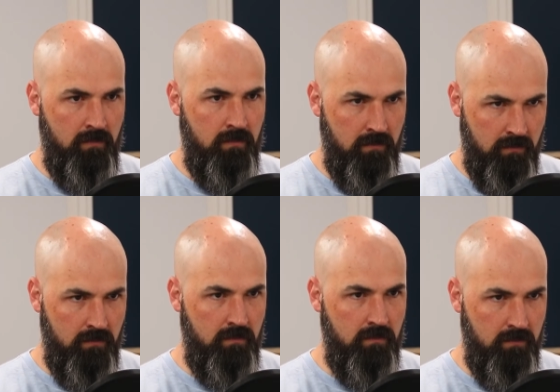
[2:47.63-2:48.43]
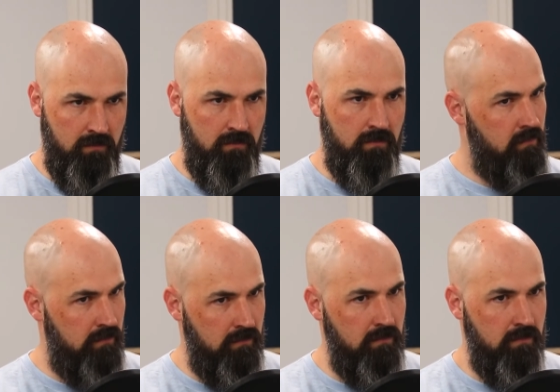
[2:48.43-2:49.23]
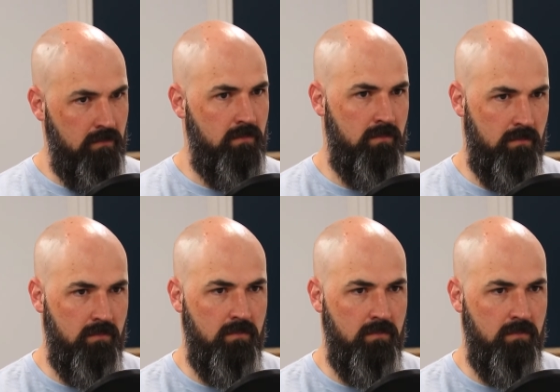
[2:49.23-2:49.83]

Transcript: accounts, or we're going to have mayhem. And in